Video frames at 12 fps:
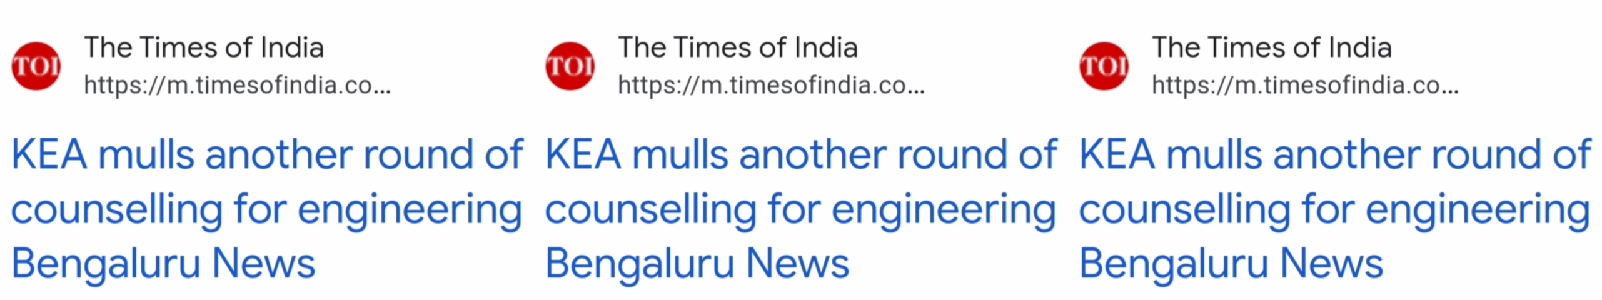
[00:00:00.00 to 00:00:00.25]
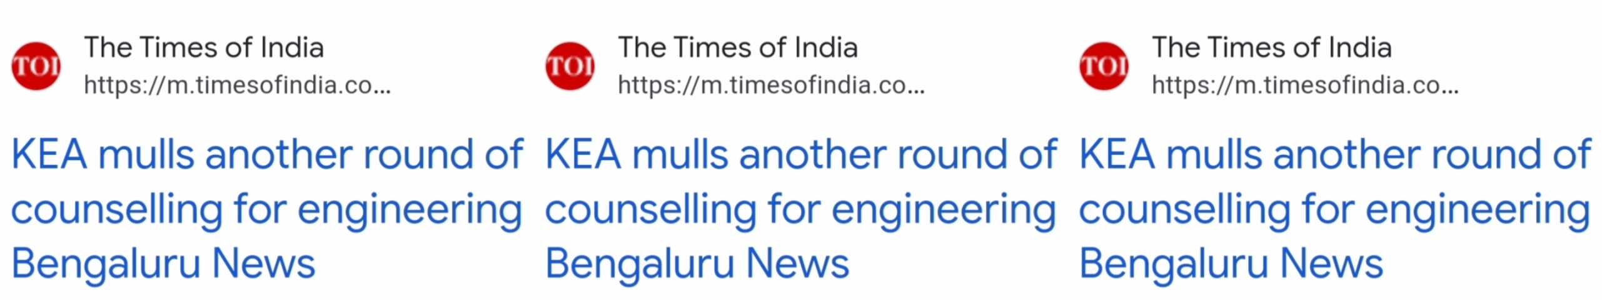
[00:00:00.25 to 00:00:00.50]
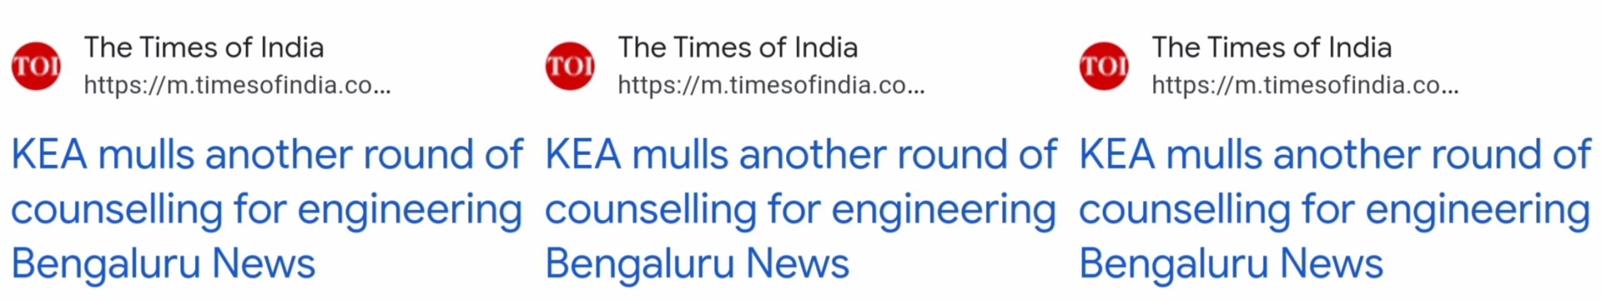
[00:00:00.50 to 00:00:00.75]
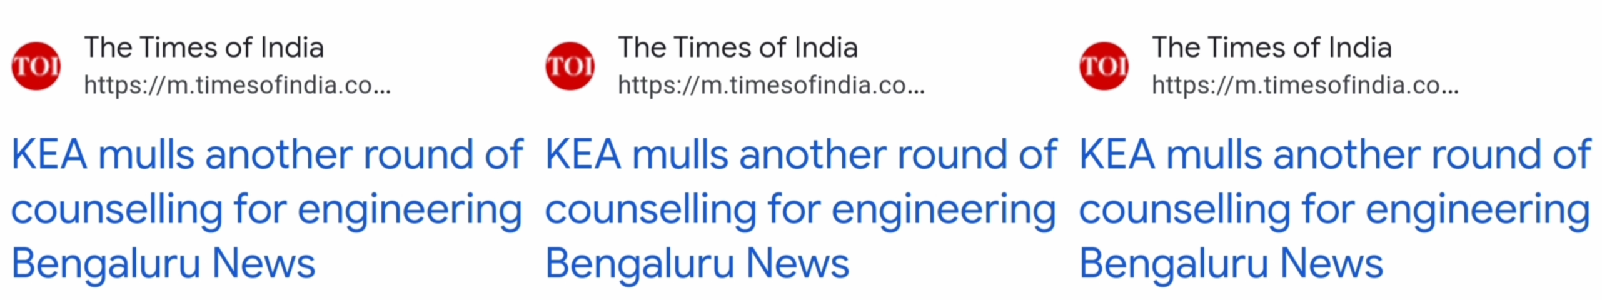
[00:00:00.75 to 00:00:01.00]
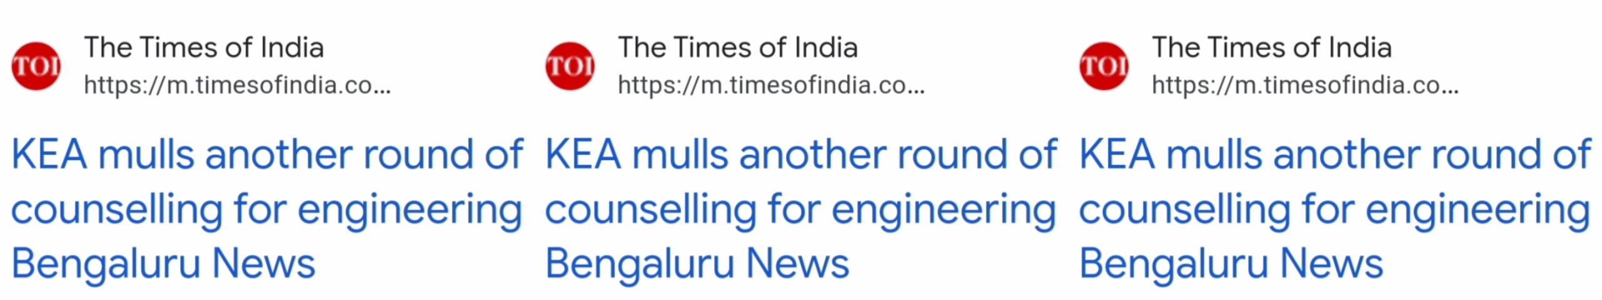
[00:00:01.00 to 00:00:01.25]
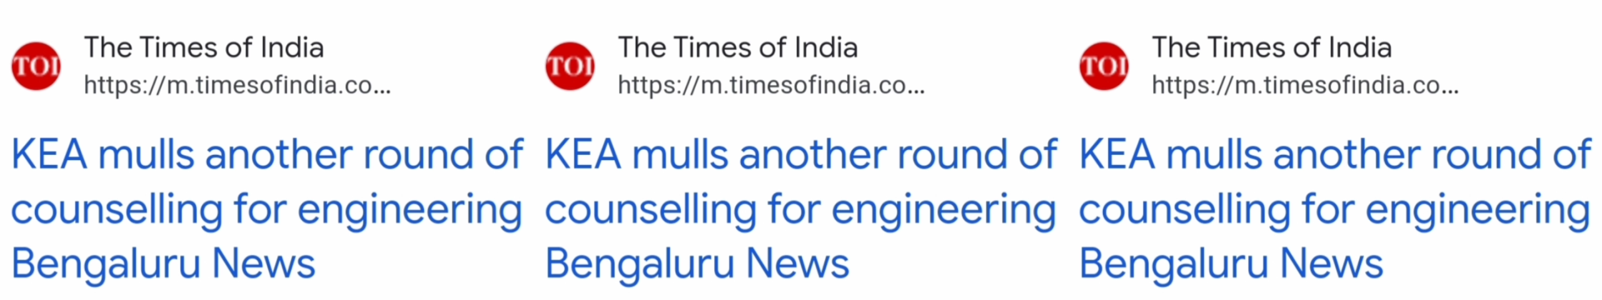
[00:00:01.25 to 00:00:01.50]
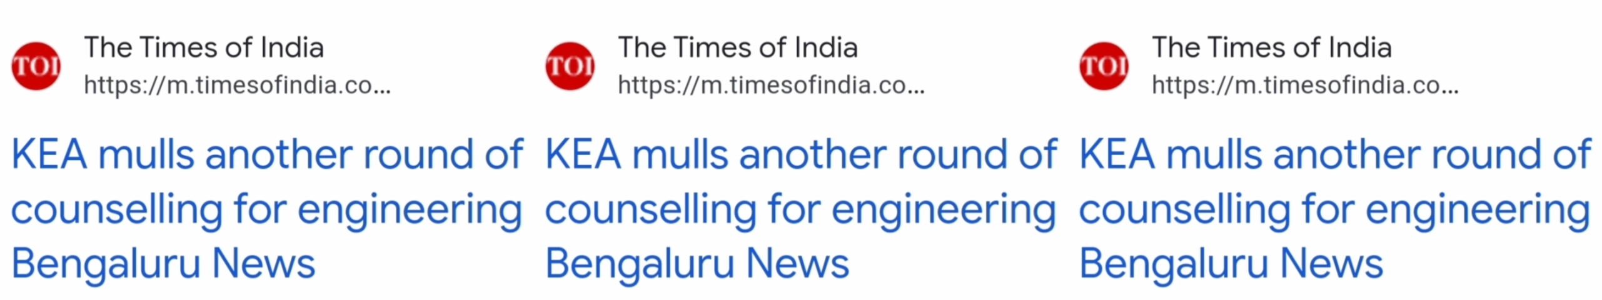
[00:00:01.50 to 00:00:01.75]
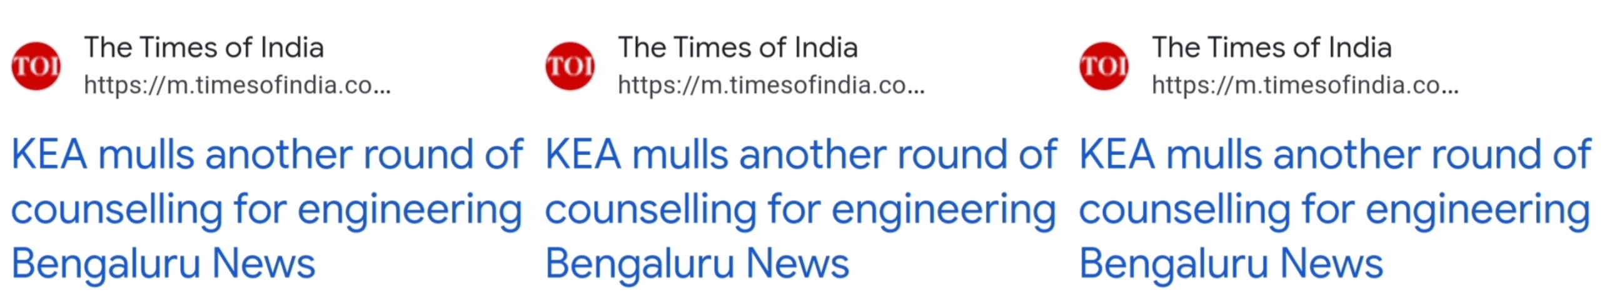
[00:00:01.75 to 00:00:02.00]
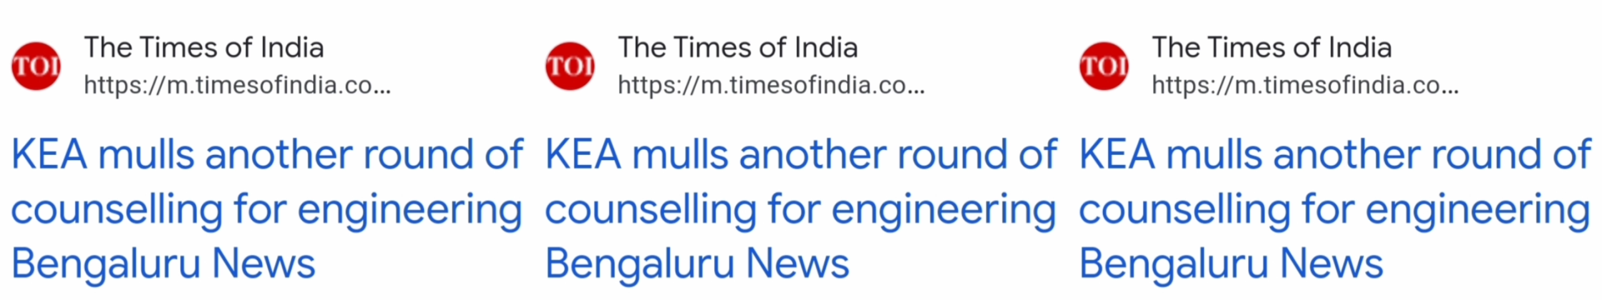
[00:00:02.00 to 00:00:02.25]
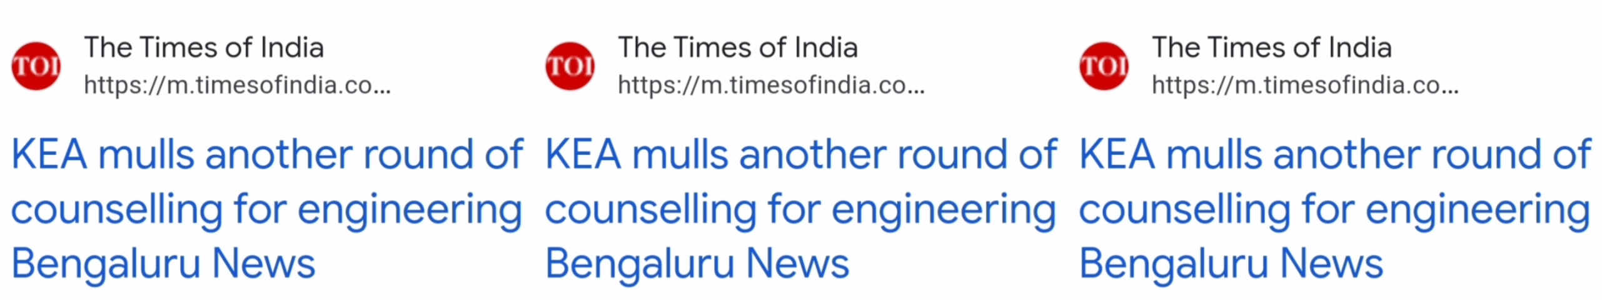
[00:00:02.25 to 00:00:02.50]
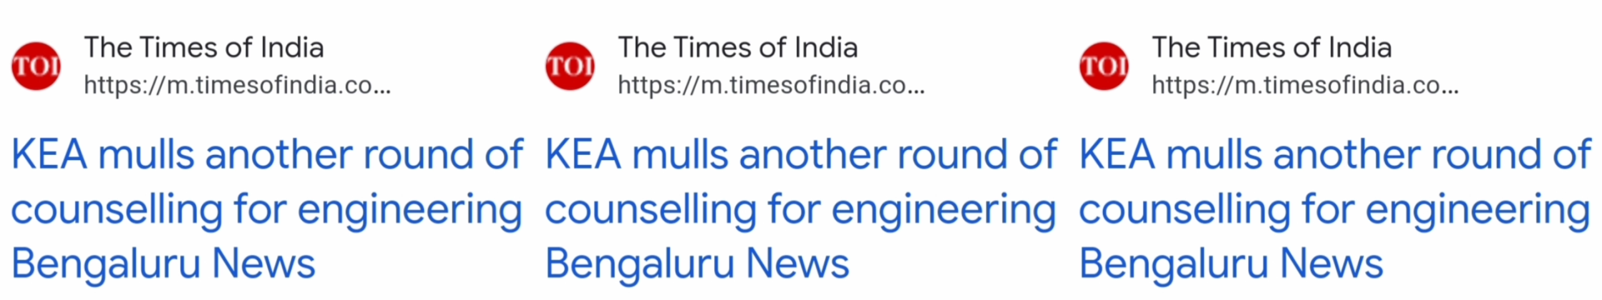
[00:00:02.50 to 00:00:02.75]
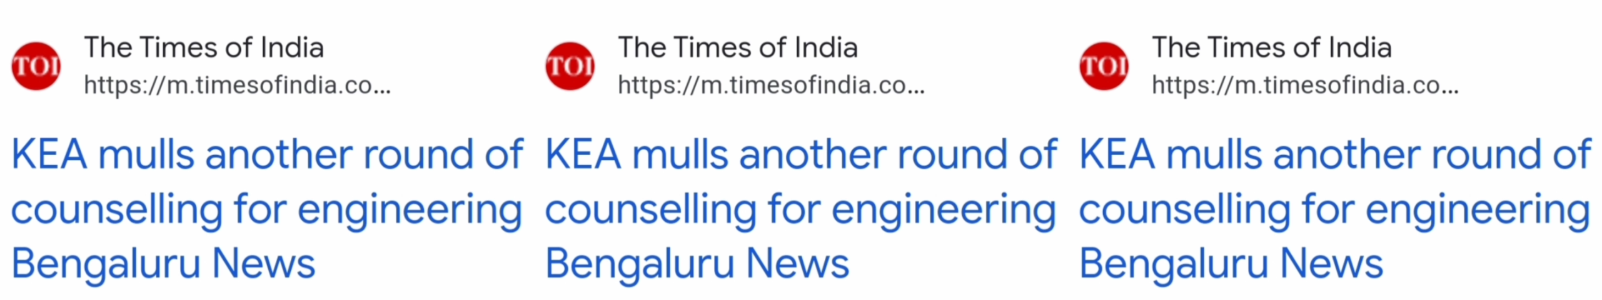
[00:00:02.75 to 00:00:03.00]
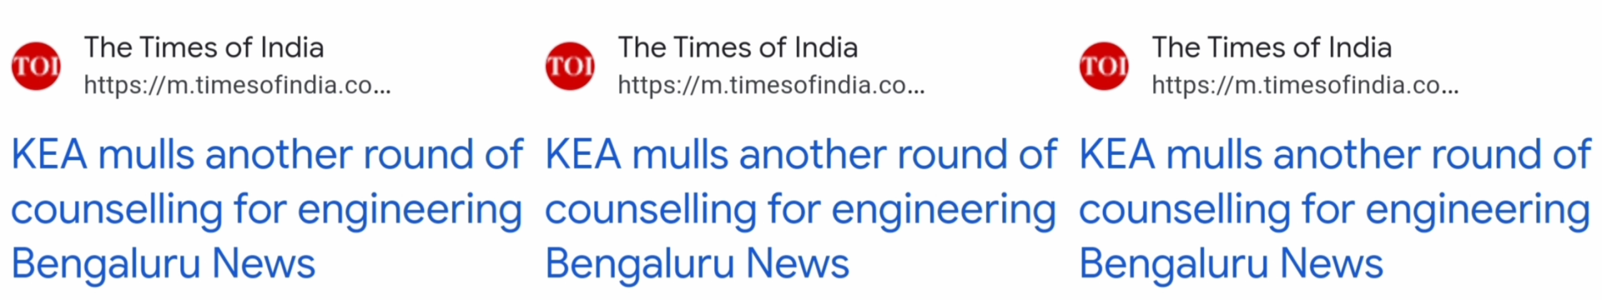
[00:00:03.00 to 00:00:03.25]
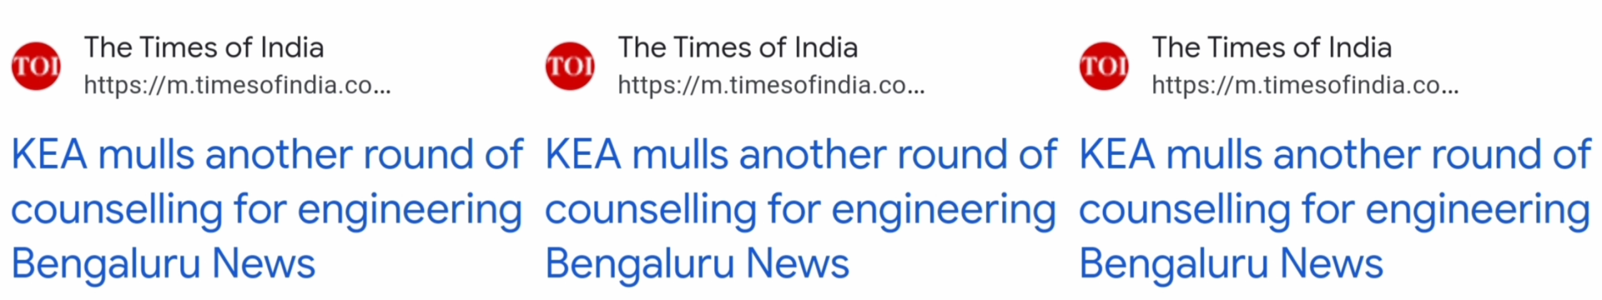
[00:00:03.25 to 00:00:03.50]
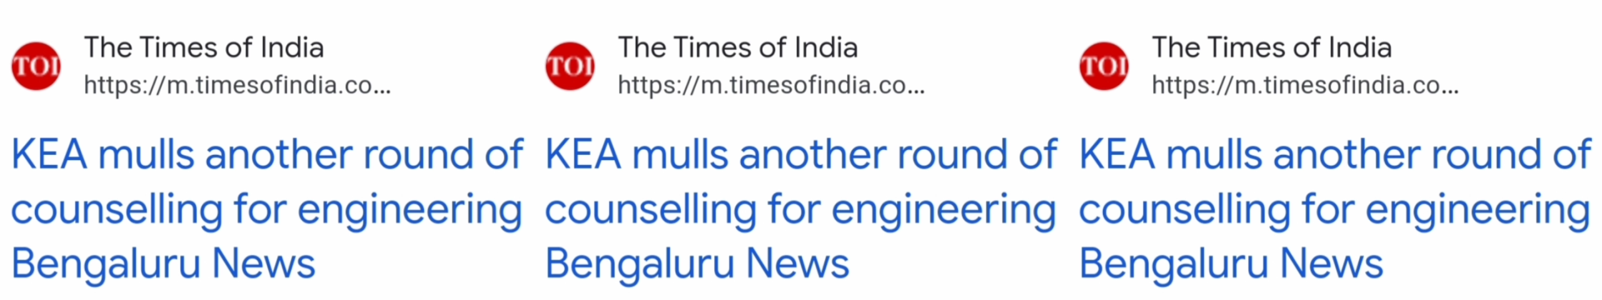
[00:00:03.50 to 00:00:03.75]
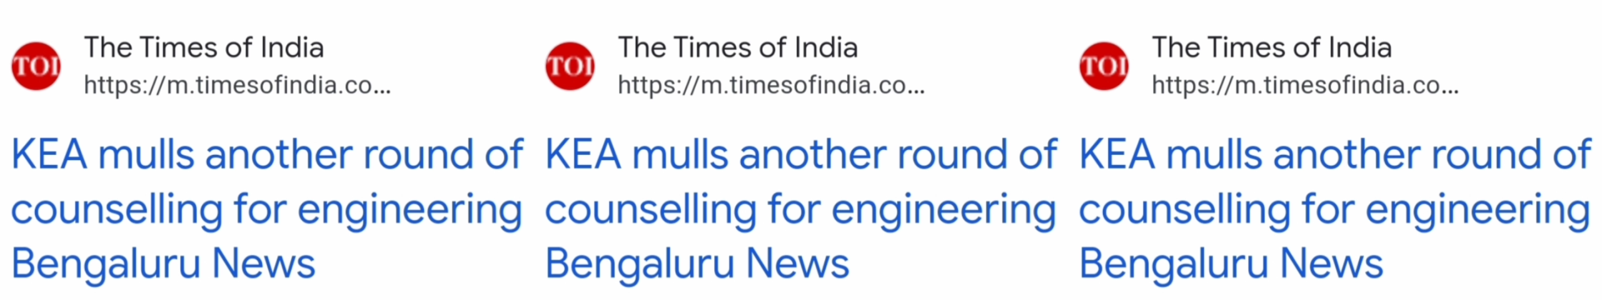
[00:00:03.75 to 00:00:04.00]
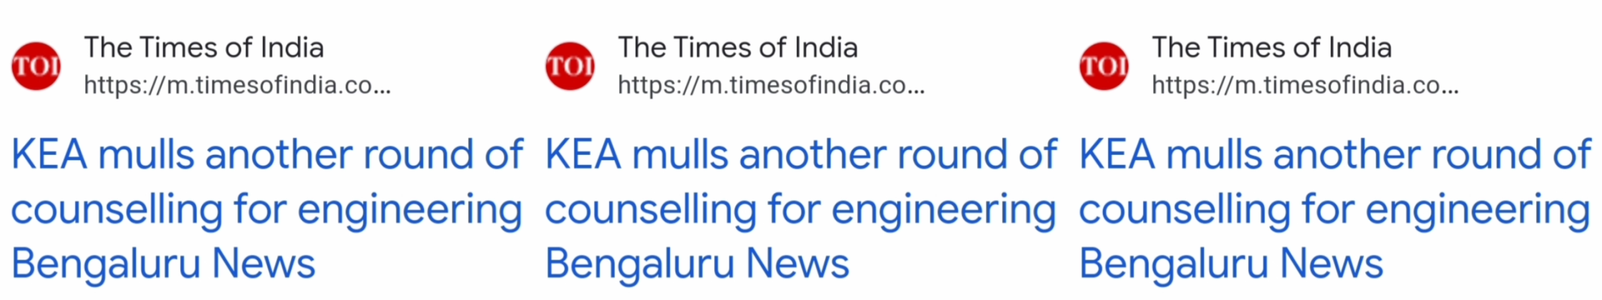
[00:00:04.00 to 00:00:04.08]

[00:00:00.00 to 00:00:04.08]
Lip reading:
[unreadable: no face in view]